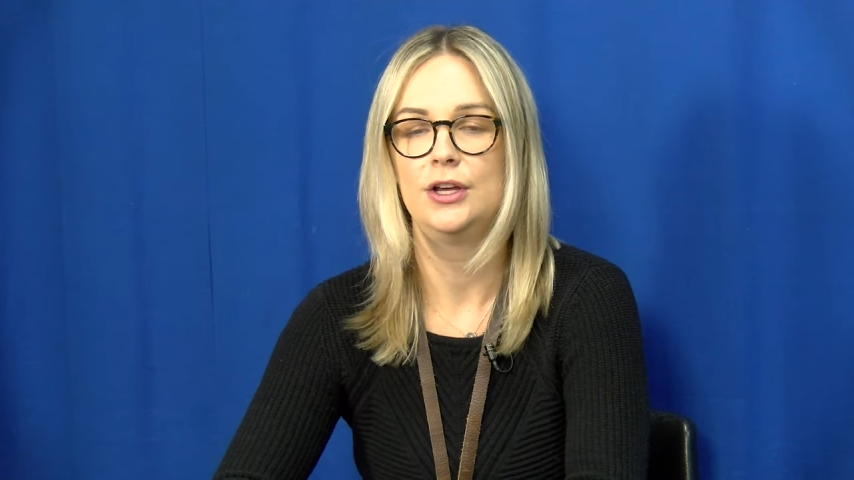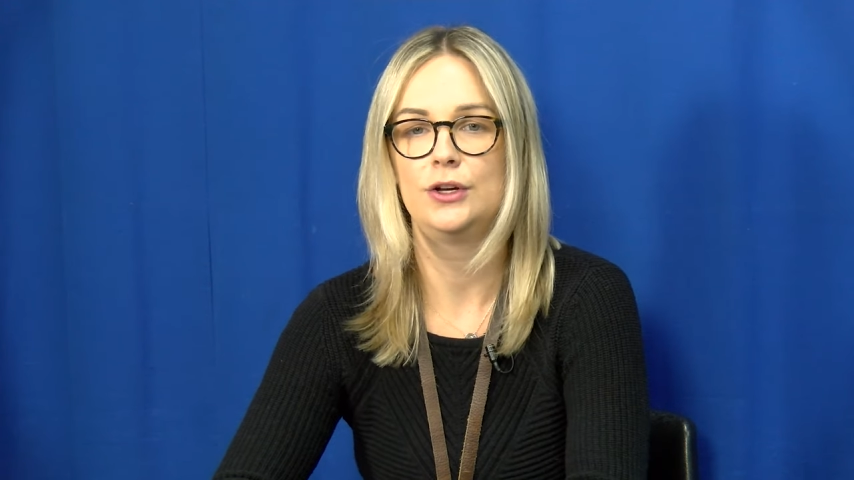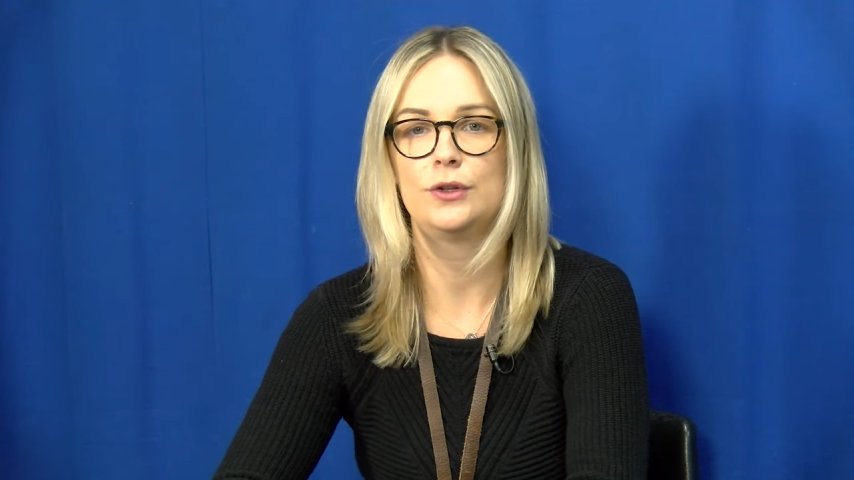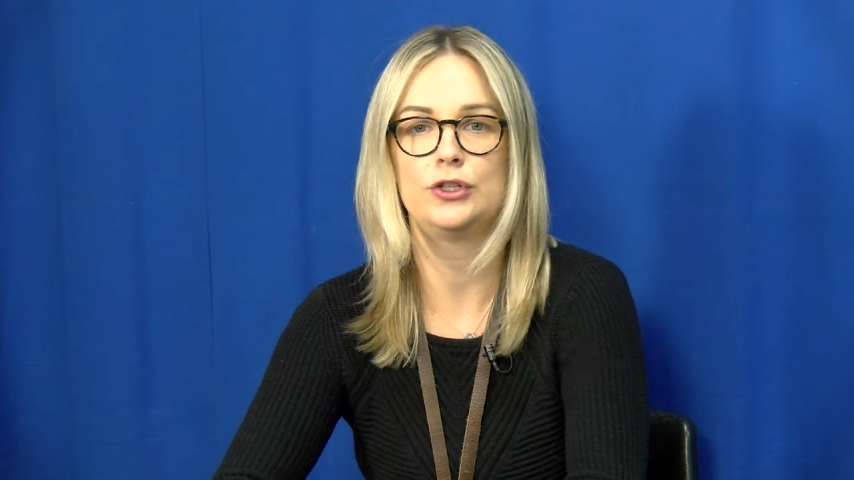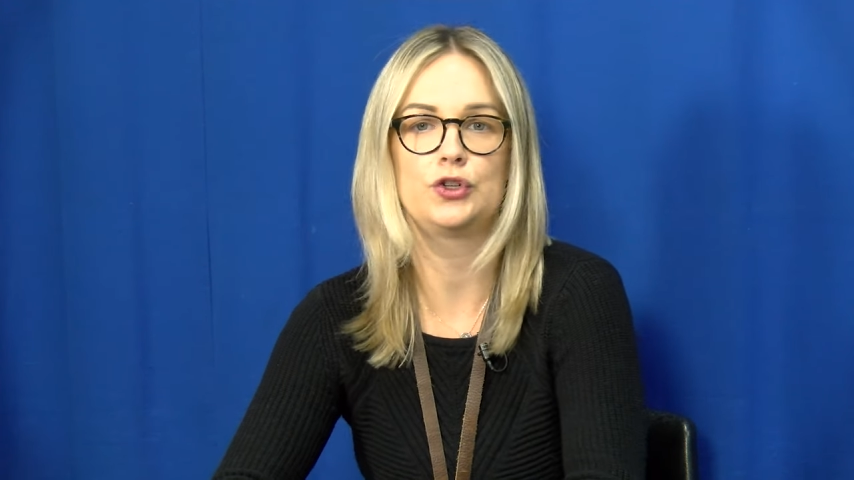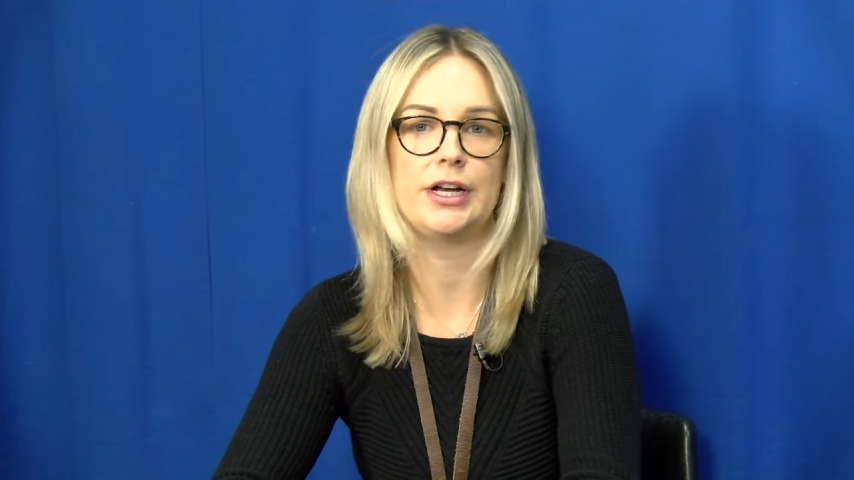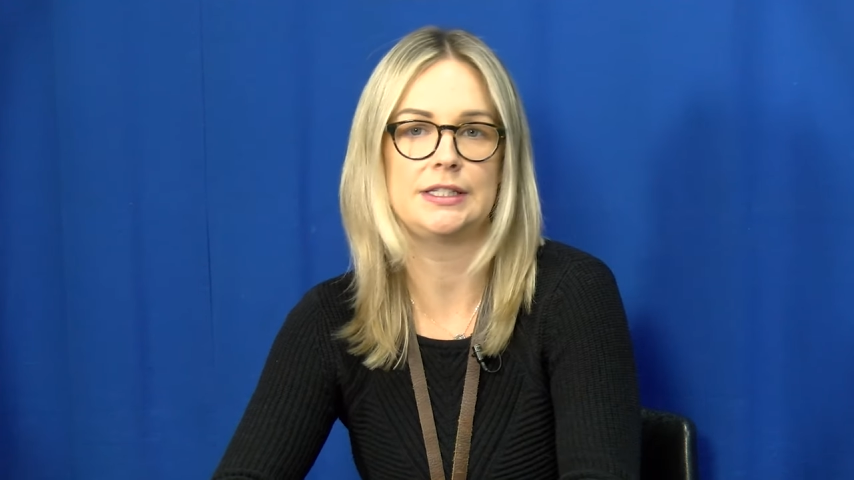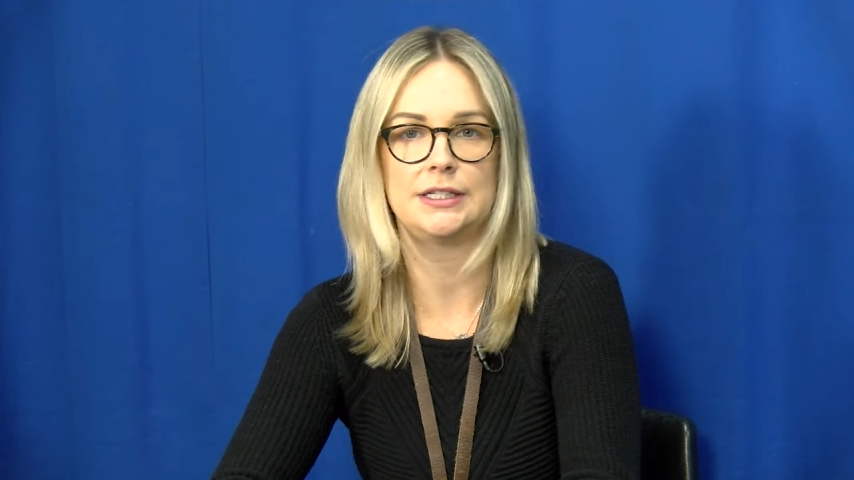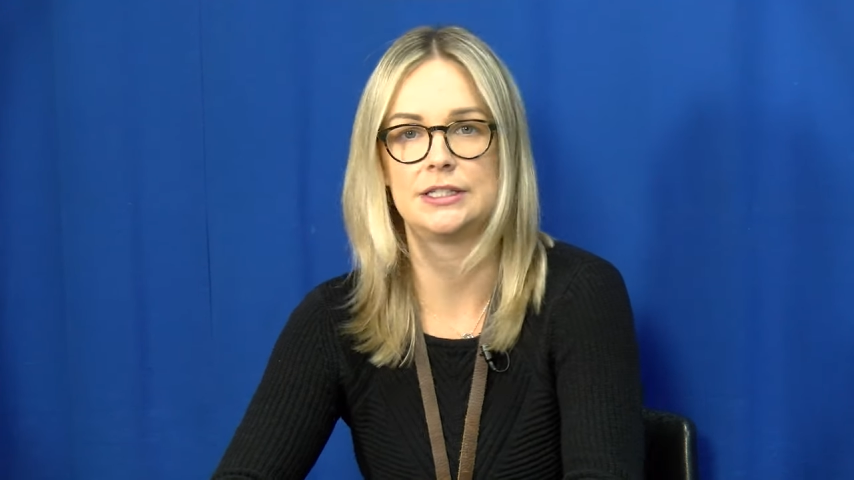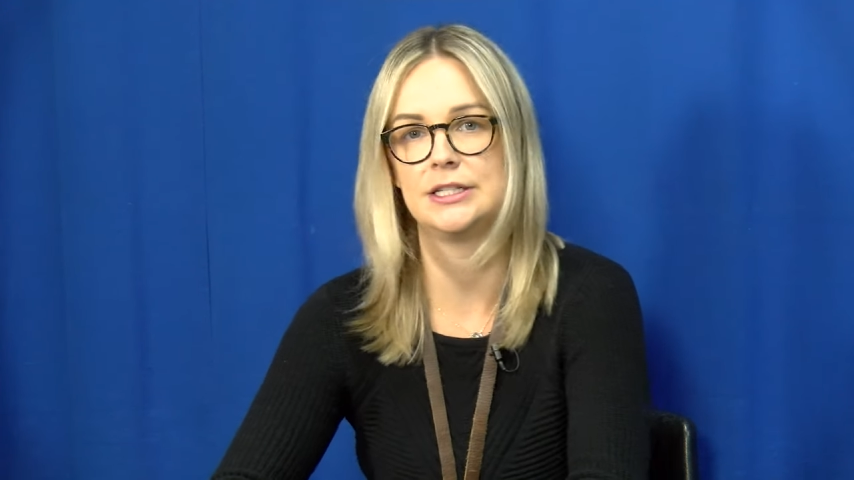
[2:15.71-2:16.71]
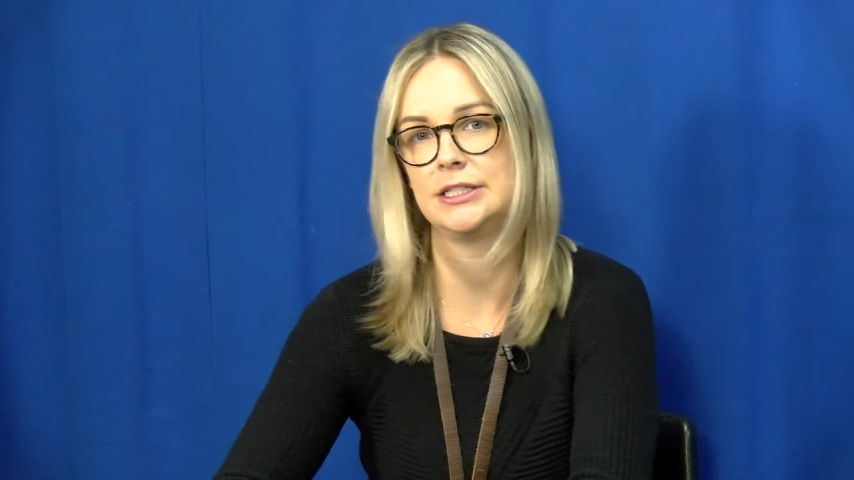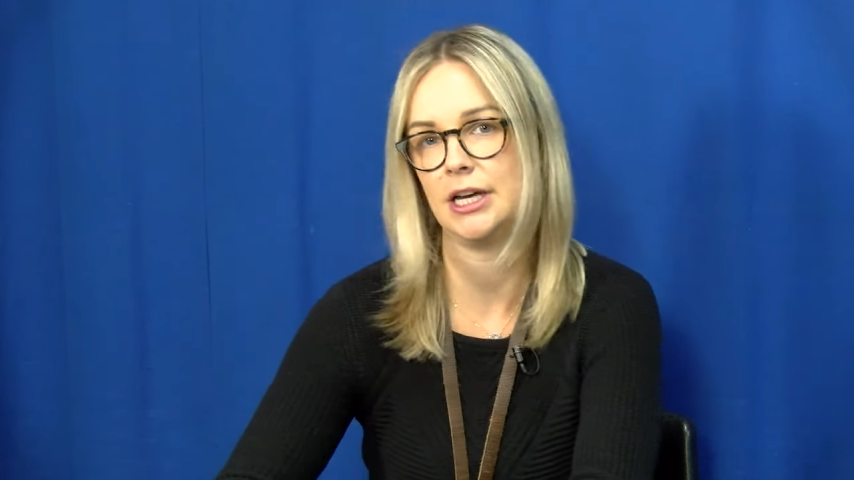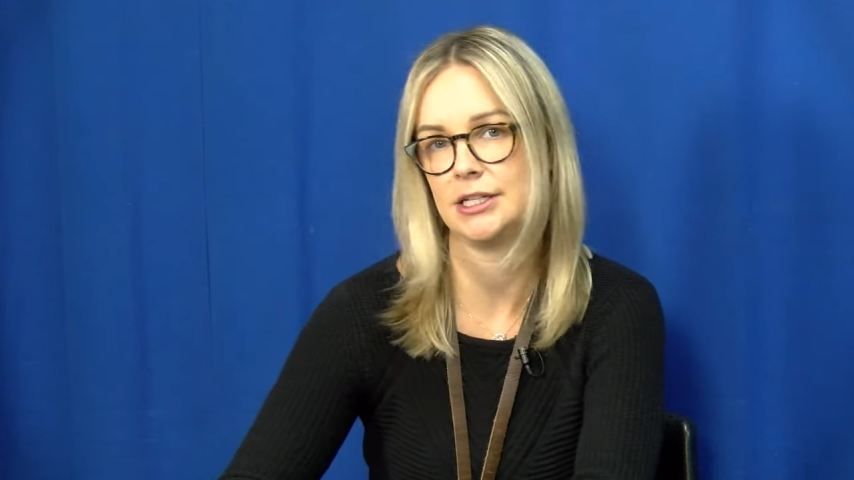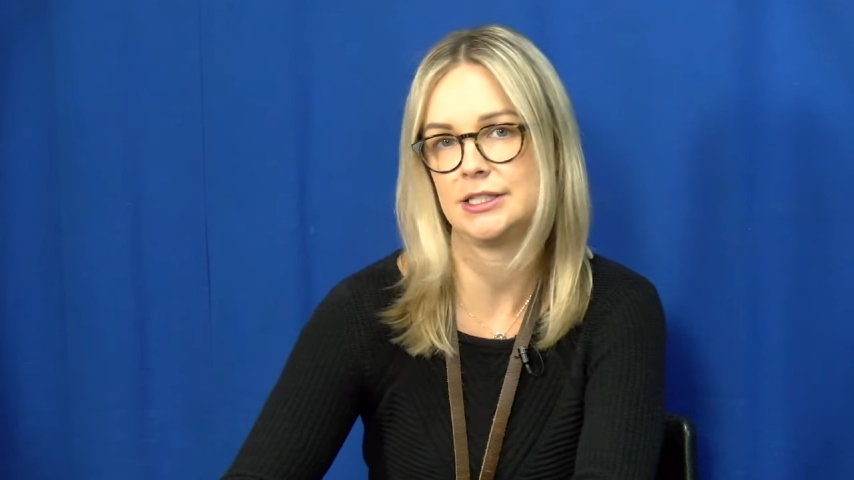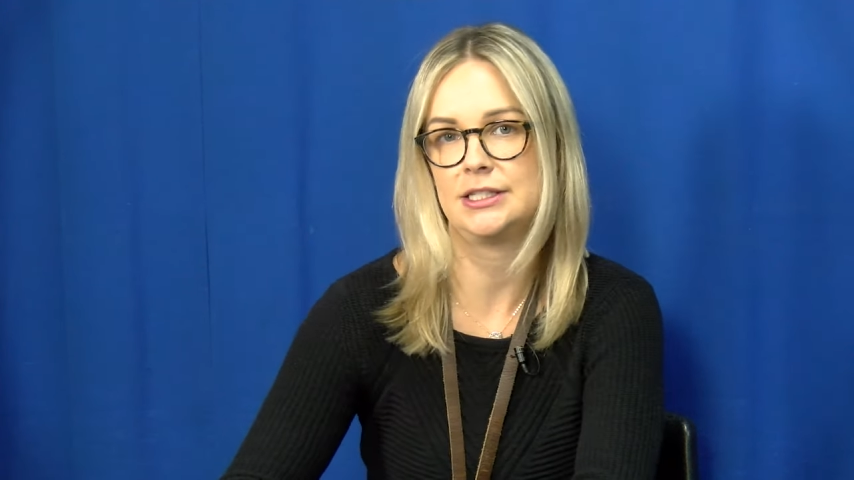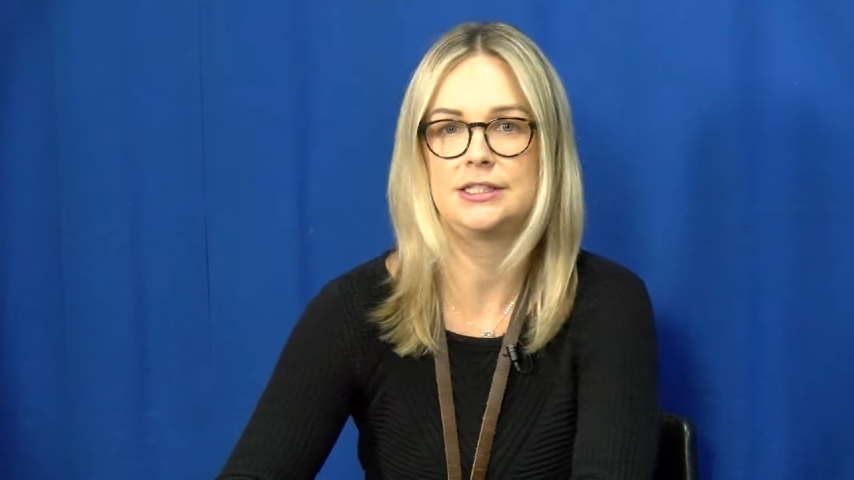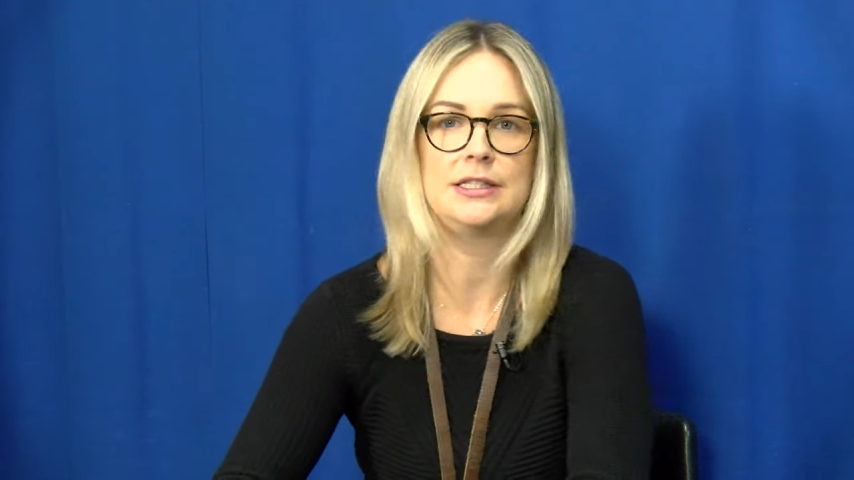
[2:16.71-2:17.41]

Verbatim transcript: you know, the dresses and the tuxes